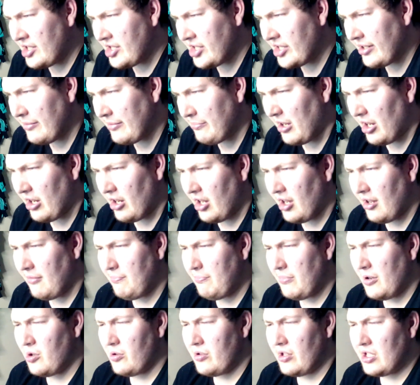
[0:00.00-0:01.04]
champion of
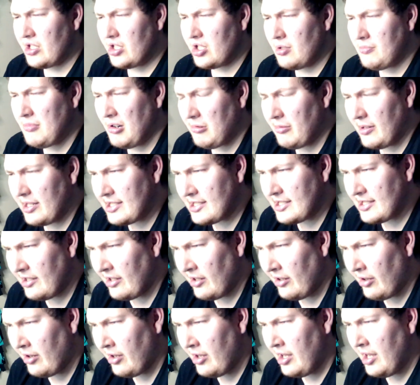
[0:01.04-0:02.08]
both sumo
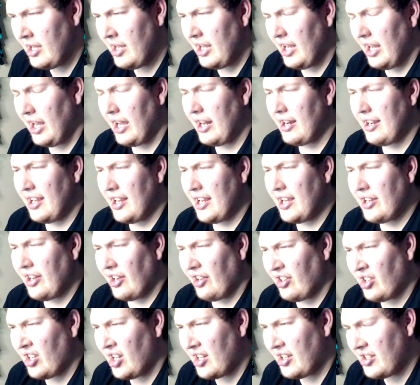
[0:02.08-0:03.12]
wrestling and
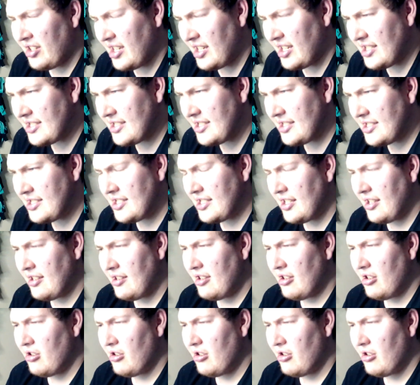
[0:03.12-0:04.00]
eating contests.